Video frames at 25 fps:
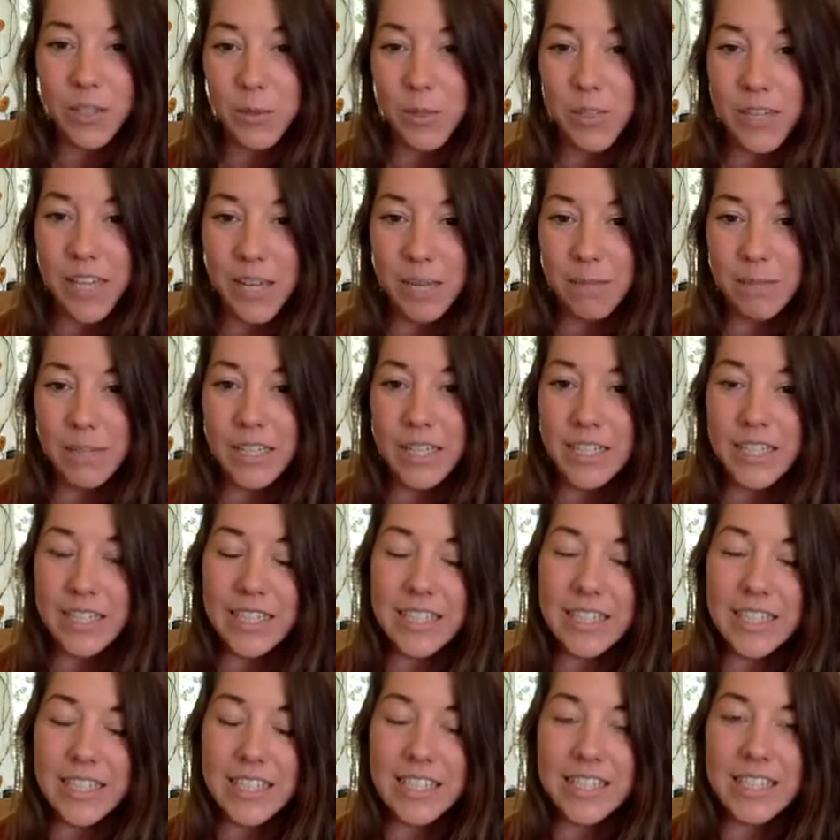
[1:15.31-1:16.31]
What that
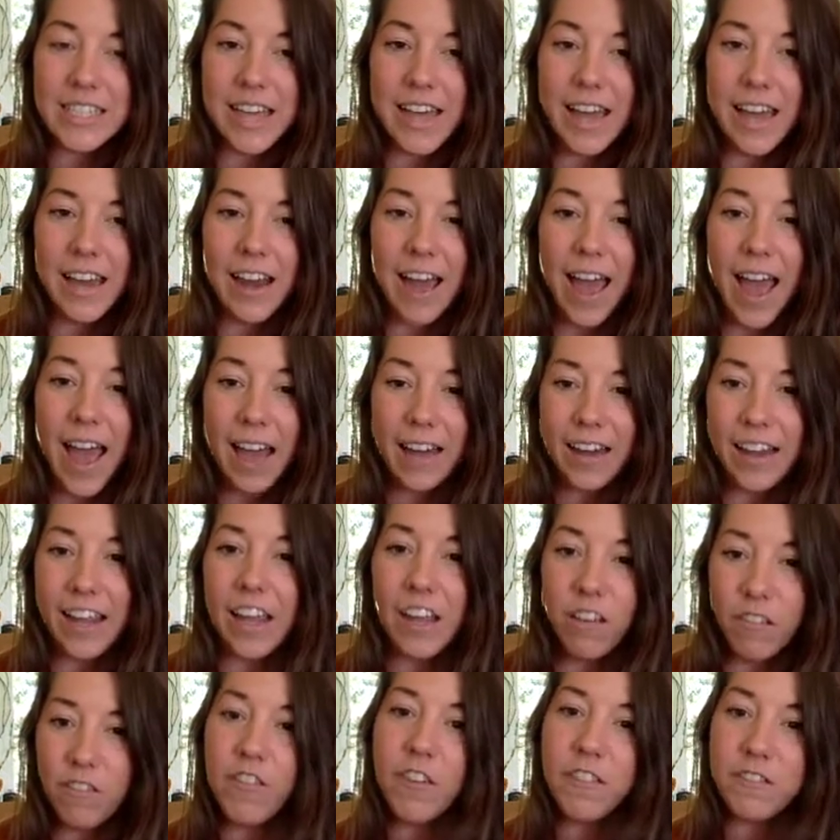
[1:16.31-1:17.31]
means is that at
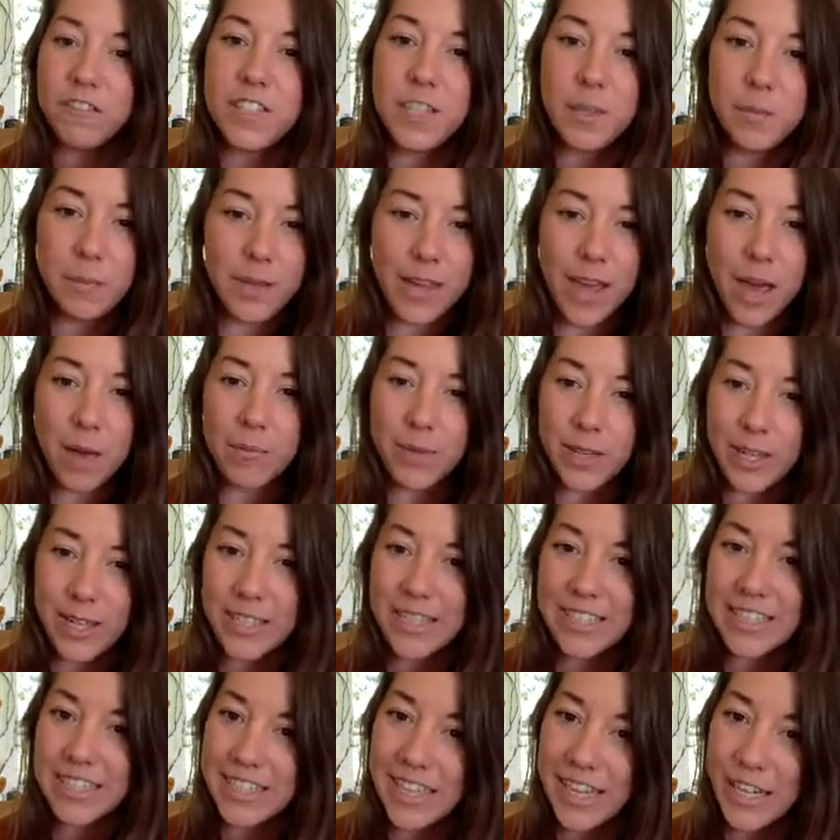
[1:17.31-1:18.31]
8:50 p.m. here
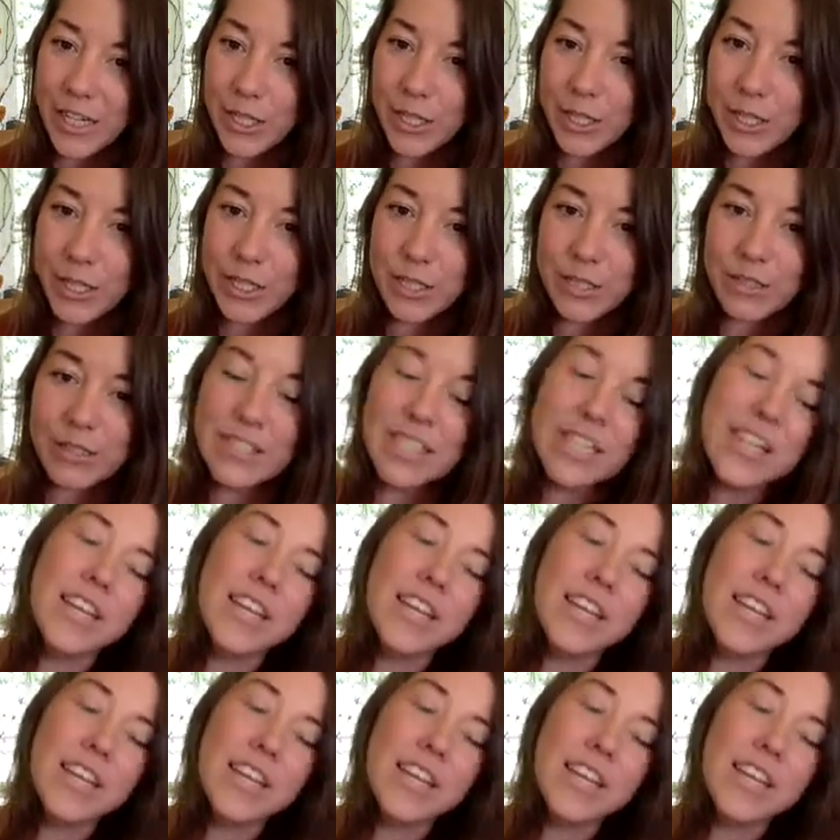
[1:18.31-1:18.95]
in Santa Cruz,